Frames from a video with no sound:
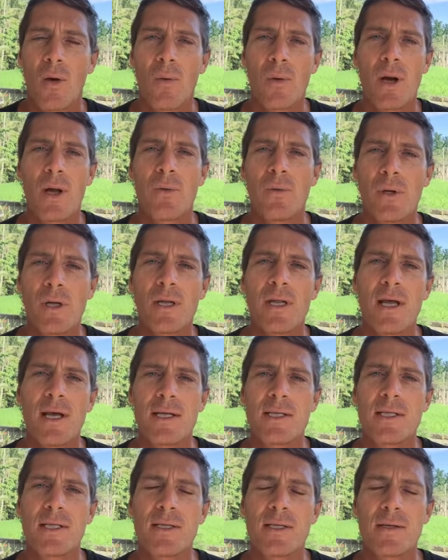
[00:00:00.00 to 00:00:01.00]
what I
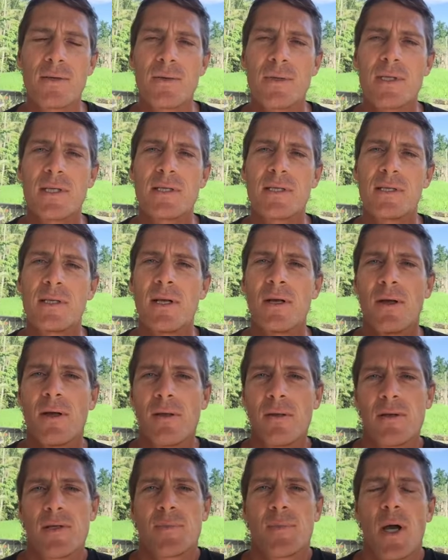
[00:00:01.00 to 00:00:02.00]
realized that there was,
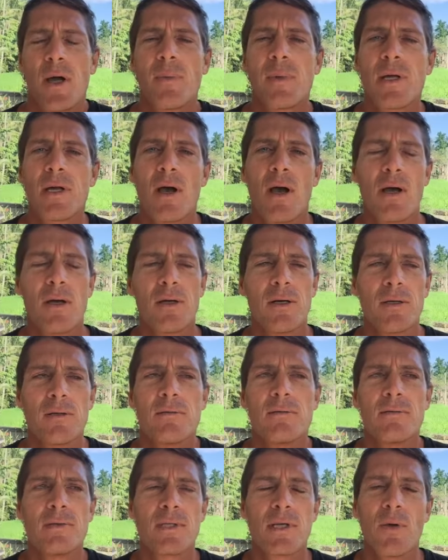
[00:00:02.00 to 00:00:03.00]
there's probably
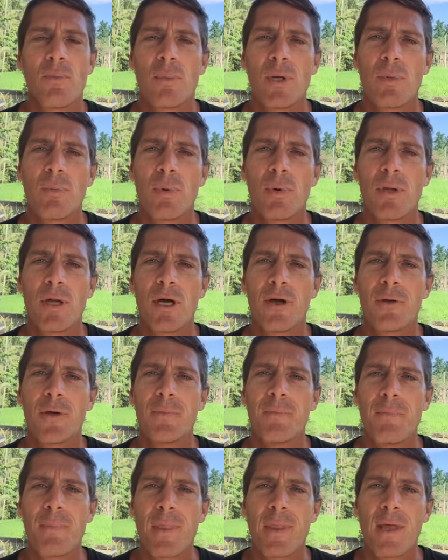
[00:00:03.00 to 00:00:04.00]
100 some people there,
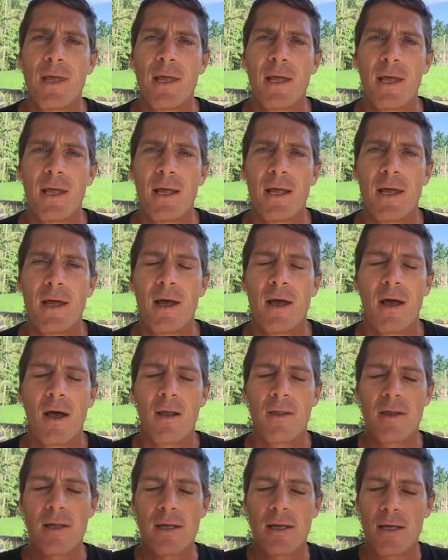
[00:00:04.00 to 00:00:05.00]
but
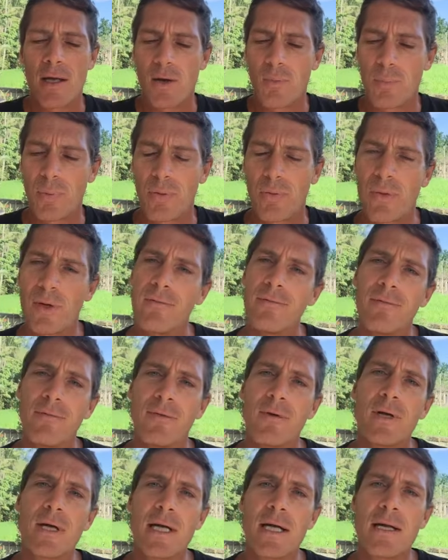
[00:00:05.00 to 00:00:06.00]
on the
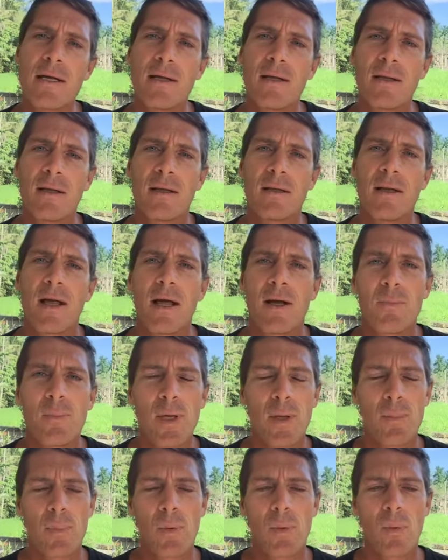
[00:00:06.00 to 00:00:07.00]
periphery, a lot of
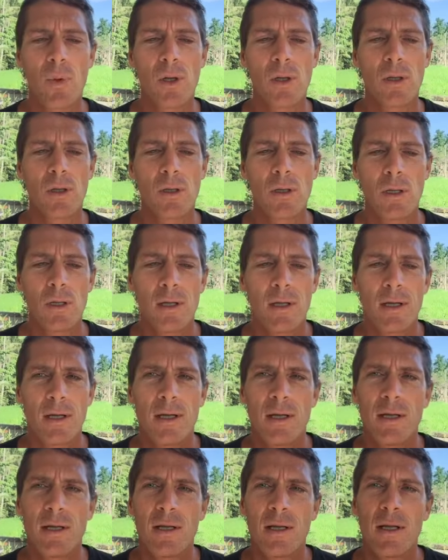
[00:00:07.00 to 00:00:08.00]
people were,
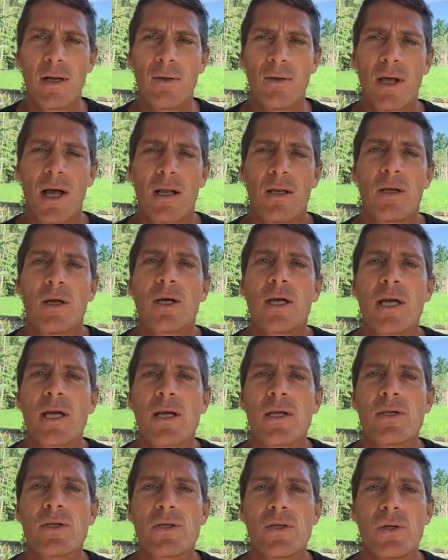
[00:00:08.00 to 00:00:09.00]
not
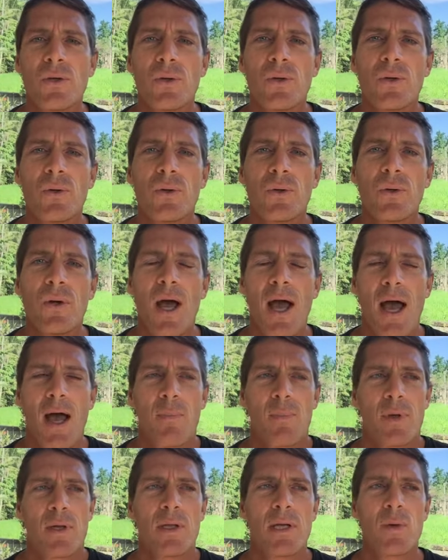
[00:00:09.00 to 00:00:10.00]
looking too
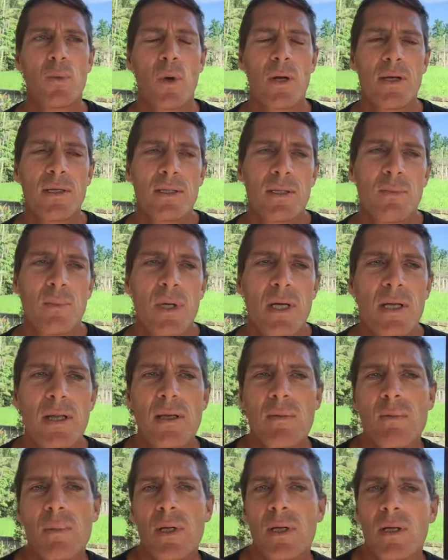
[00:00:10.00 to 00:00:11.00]
happy. They wanted to be in
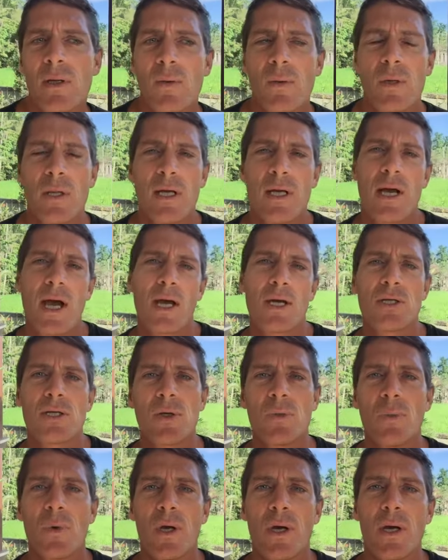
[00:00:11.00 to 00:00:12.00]
the middle where the
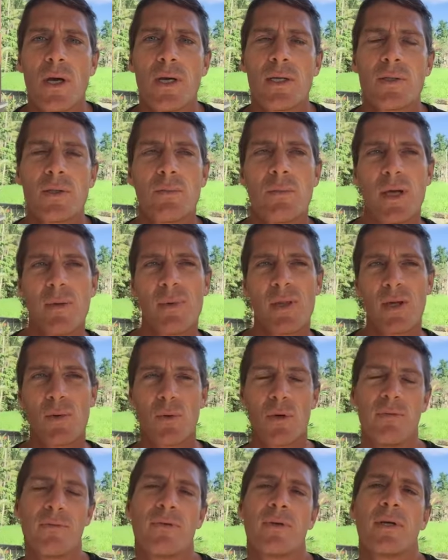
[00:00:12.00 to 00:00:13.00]
action was, or maybe they
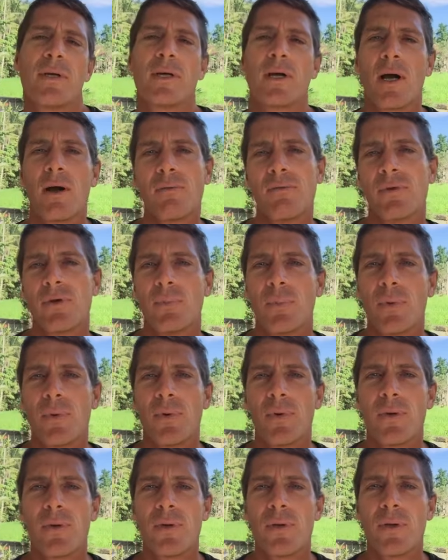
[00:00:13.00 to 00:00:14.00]
weren't feeling
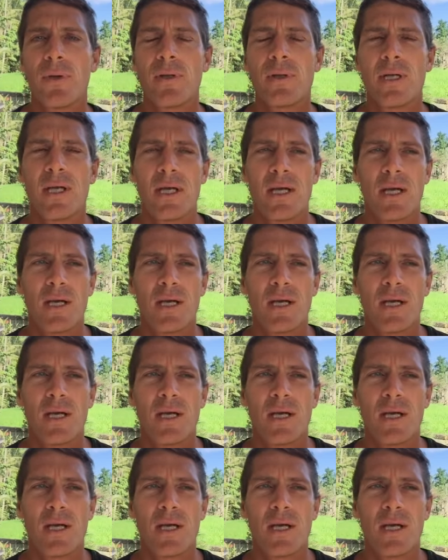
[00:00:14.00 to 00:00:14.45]
comfortable, and